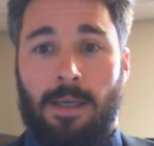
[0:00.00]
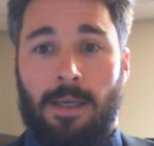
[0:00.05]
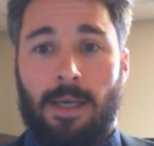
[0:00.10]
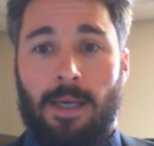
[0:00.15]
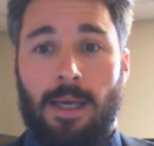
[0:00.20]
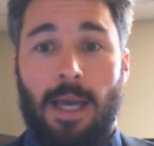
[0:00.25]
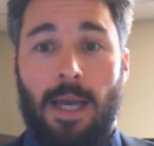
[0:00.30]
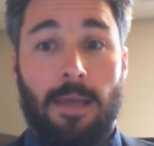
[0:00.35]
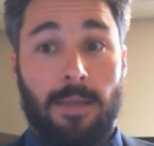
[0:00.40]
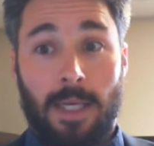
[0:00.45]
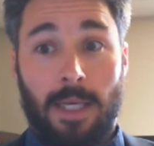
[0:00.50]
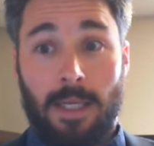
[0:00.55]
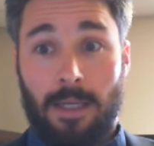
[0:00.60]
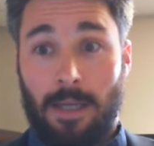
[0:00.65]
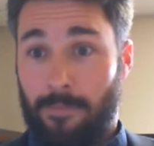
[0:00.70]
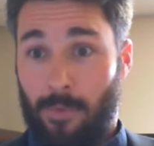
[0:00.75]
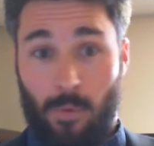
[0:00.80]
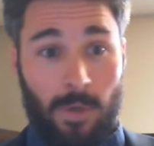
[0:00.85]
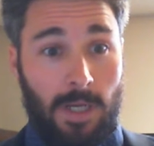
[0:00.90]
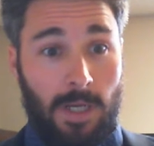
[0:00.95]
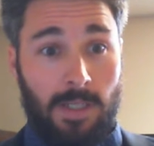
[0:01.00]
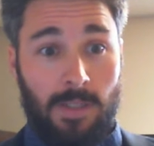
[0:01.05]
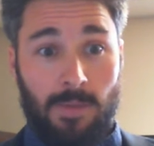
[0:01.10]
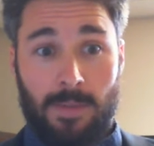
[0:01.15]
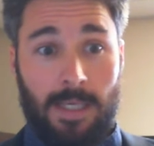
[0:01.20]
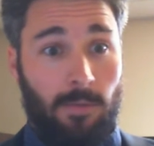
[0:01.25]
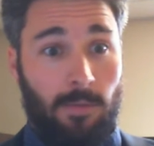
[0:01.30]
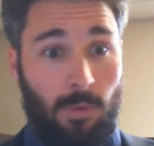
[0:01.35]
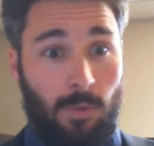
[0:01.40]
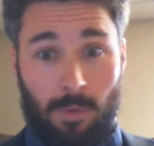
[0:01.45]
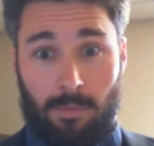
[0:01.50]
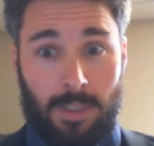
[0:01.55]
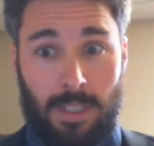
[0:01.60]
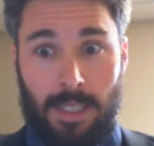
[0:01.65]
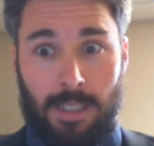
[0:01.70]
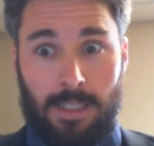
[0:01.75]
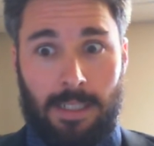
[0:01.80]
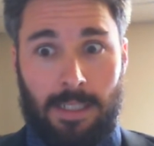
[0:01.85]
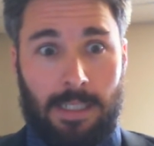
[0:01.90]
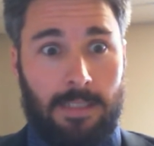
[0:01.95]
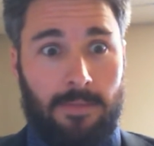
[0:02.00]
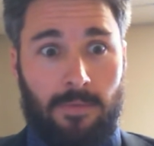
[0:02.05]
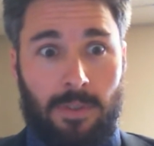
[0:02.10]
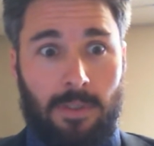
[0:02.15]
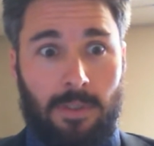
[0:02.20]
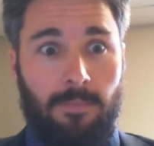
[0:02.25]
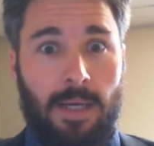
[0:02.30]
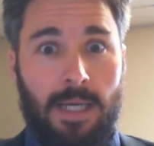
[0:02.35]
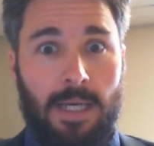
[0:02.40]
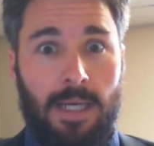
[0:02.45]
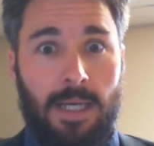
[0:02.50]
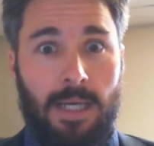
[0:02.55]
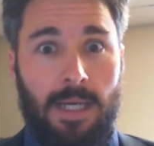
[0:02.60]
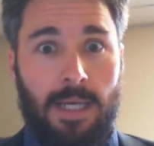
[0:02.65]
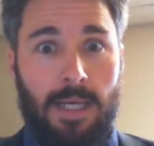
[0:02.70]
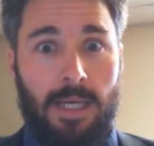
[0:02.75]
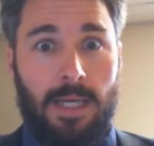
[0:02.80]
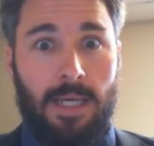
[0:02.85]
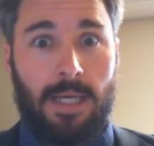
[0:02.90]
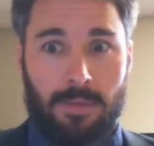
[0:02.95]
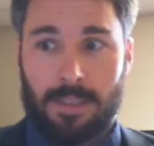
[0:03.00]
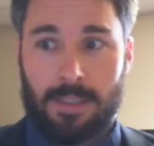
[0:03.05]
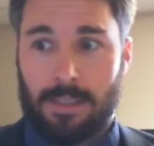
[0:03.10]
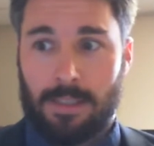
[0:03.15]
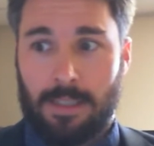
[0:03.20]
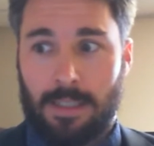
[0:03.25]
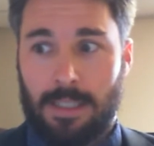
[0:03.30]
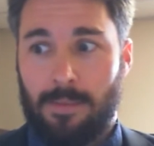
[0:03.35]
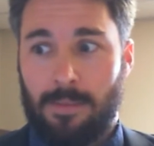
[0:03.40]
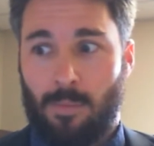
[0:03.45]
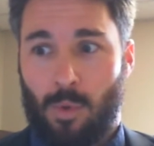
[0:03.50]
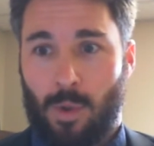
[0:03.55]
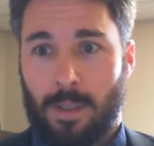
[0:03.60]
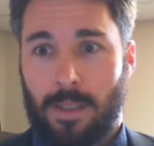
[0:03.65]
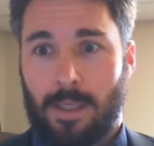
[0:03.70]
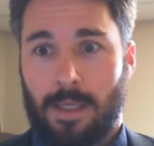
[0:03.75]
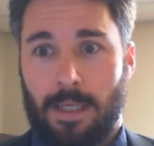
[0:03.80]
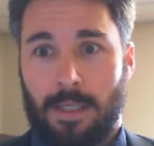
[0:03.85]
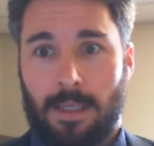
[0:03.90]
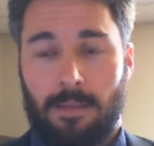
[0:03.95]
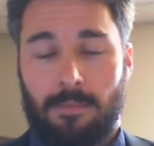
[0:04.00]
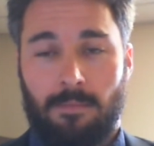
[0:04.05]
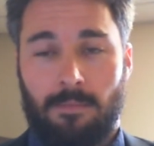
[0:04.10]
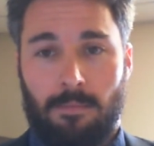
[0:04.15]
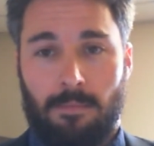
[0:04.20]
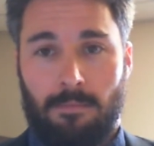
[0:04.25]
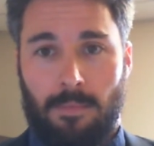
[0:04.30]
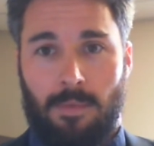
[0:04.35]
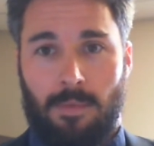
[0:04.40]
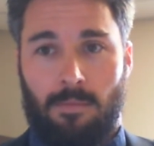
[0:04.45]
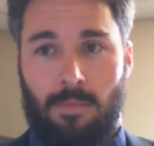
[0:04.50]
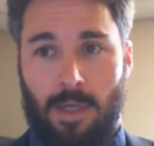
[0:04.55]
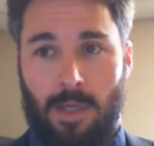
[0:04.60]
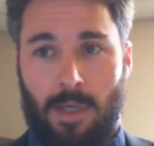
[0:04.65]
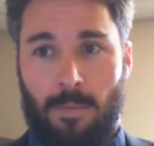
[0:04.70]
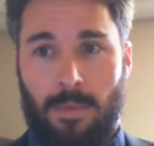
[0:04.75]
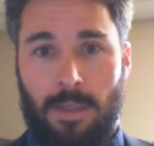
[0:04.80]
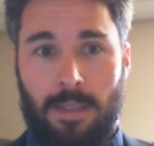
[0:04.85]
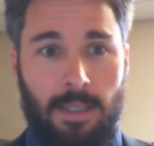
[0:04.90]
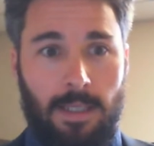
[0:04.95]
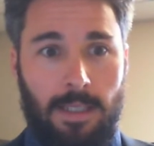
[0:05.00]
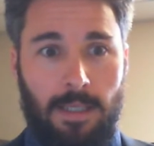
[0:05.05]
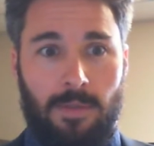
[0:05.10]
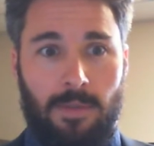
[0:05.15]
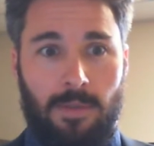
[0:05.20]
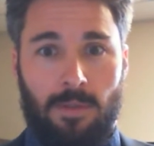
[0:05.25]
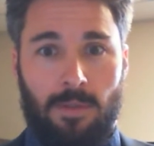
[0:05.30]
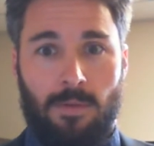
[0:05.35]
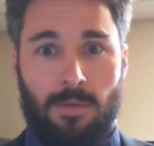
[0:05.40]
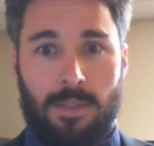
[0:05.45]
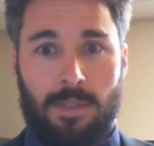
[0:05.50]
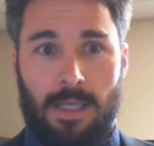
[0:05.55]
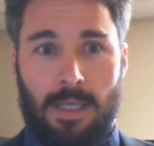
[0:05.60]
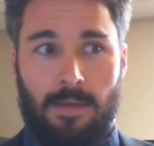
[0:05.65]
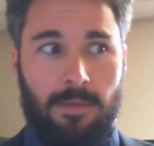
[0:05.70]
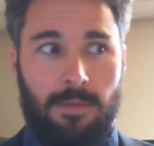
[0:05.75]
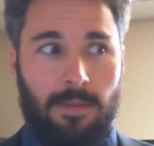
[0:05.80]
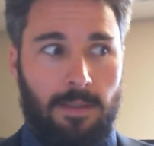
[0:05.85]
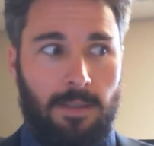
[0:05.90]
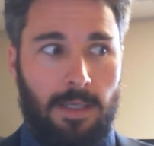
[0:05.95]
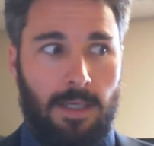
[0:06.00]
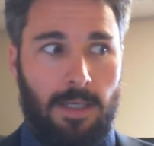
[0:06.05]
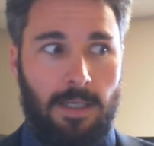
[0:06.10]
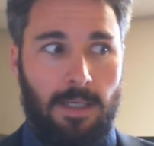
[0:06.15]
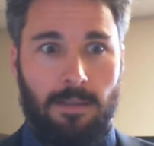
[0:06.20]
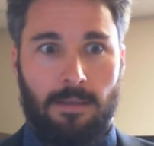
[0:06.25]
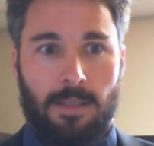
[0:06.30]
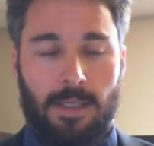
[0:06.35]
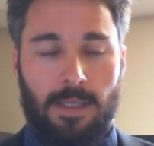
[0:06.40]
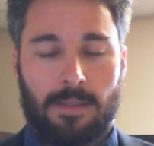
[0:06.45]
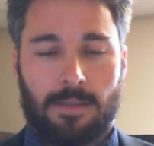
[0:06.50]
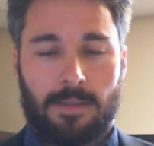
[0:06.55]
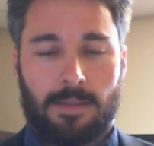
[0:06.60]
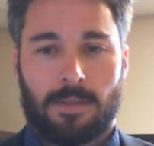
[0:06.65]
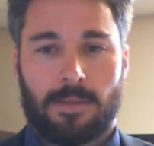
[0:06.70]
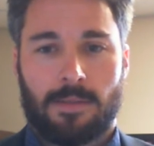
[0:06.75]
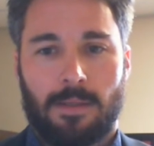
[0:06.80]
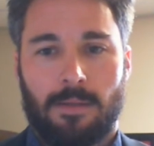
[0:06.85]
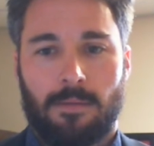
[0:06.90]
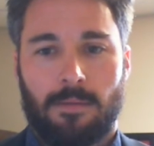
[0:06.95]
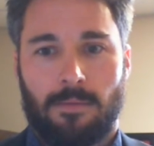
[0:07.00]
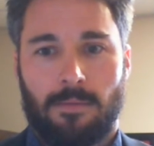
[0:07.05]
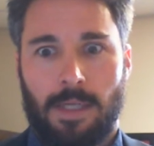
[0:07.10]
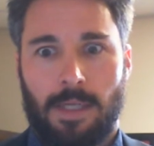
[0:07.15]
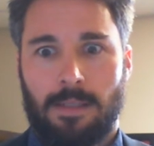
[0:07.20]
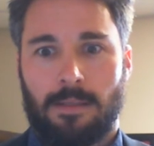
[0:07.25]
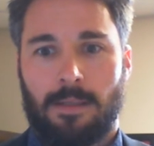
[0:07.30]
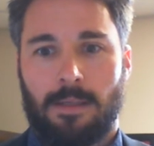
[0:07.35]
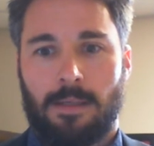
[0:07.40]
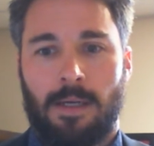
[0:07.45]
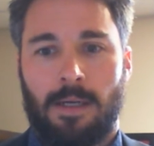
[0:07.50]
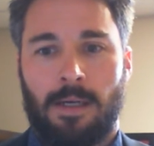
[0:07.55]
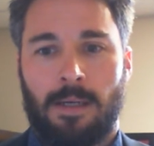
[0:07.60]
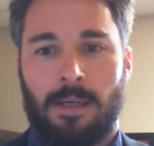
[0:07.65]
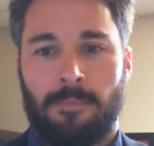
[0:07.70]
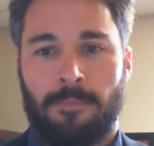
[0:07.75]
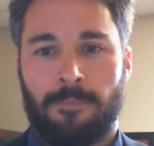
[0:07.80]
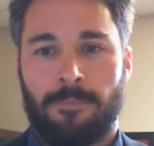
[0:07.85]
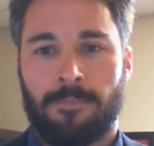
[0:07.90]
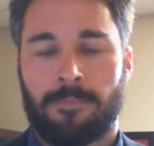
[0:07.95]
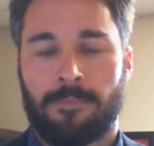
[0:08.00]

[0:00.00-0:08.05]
And then everyone else was like, well, we're not going to ask for our passport back. We're just going to keep working, and then we hope that they give it to us at the end of this, right? So